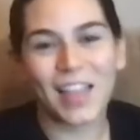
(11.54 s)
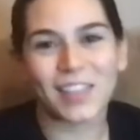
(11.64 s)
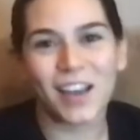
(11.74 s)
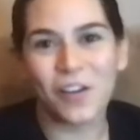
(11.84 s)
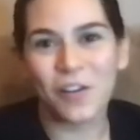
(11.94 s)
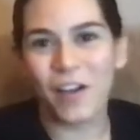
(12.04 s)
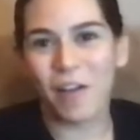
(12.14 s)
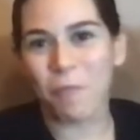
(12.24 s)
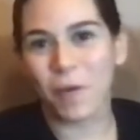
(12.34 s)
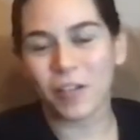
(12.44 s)
Hello,
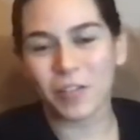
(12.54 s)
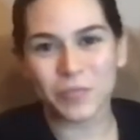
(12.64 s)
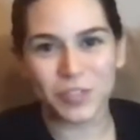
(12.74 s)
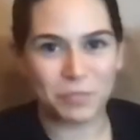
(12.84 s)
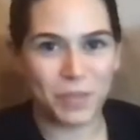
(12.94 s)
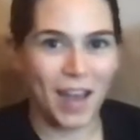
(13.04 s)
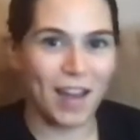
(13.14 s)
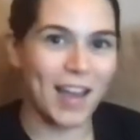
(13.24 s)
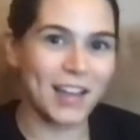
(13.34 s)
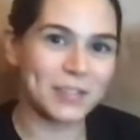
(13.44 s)
and welcome to
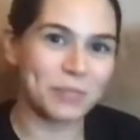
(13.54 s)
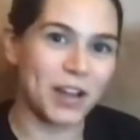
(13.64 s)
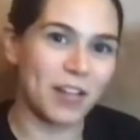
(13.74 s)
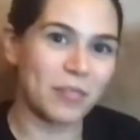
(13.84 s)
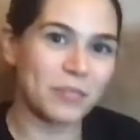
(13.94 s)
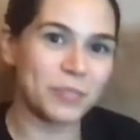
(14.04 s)
Badass Moms,